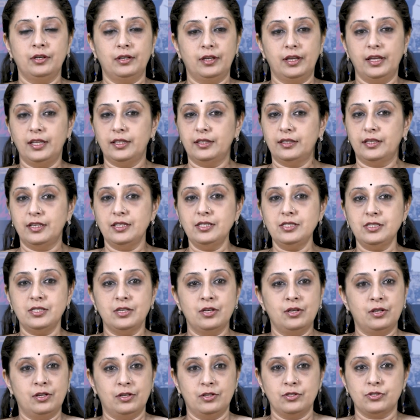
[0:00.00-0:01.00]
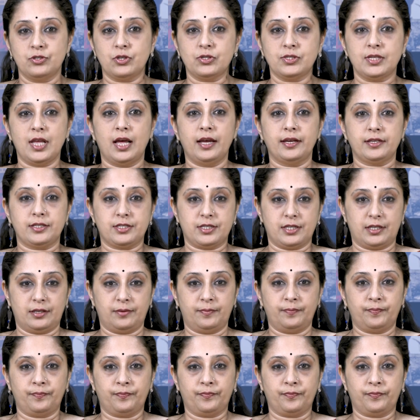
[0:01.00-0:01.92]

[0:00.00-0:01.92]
in this society.